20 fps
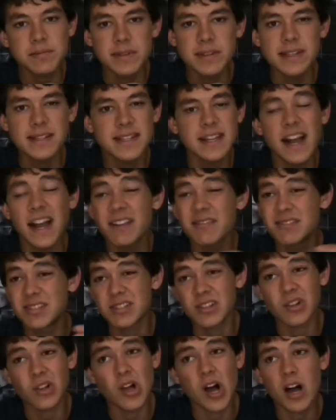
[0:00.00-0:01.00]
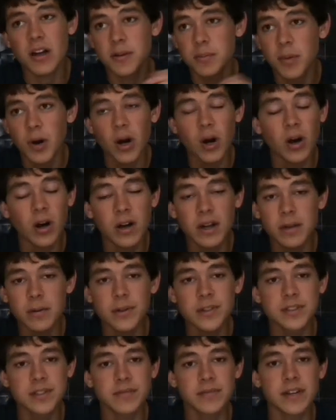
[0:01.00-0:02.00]
was kind of just a lodge ball. It
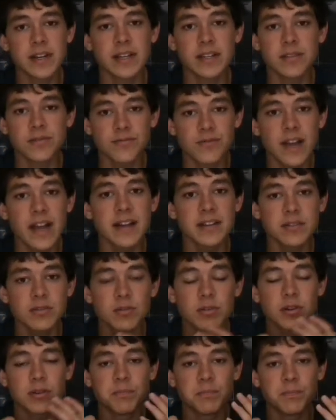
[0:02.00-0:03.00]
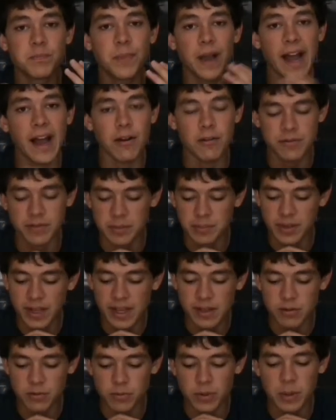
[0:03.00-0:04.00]
wasn't a very direct or powerfully
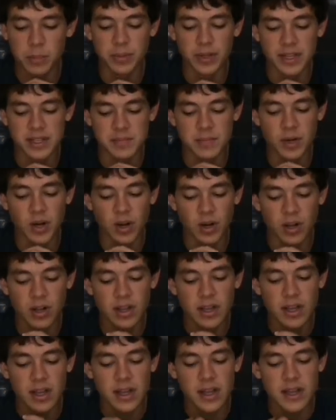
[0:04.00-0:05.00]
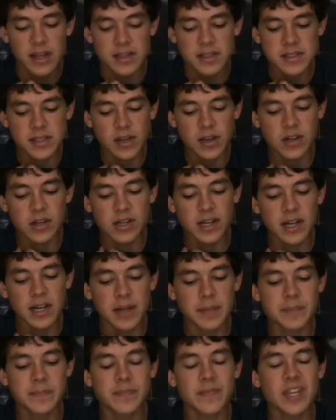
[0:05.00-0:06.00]
played or well-placed ball. So
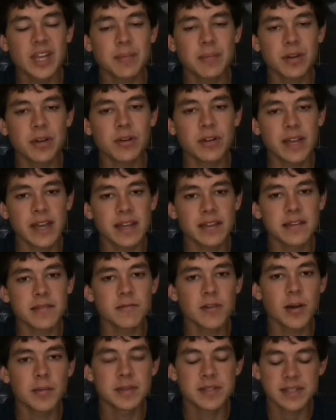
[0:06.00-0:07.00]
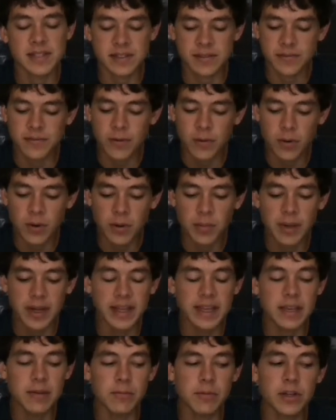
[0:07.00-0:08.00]
I'm going to go with Anthony Robinson as a 4, but
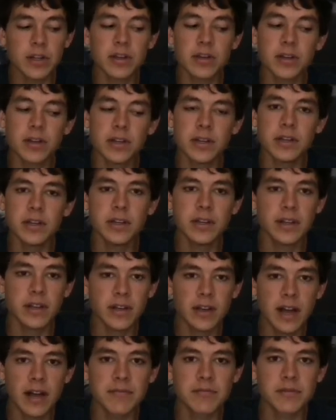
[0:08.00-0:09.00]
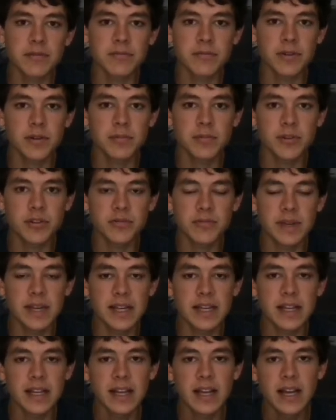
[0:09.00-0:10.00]
he'll have room for
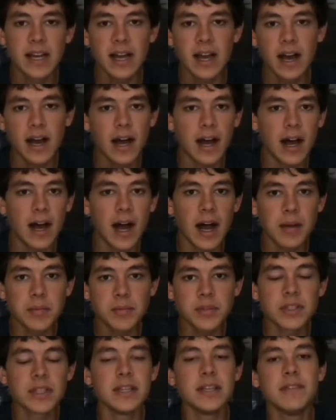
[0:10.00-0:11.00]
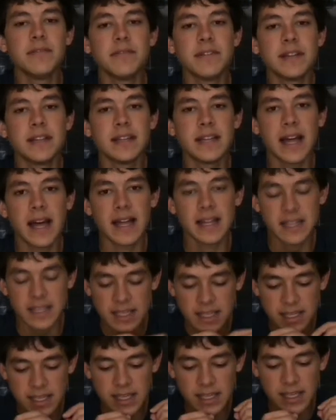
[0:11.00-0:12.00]
improvement. I believe that
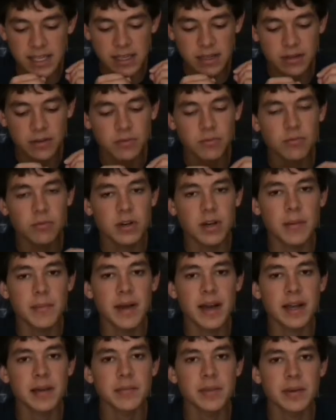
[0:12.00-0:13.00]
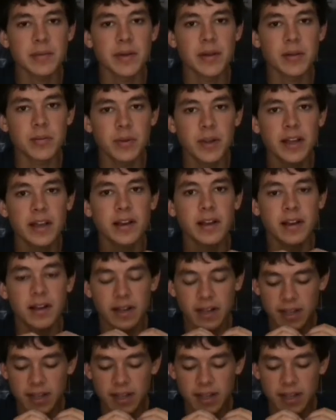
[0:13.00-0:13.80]
he will come back and be a better player,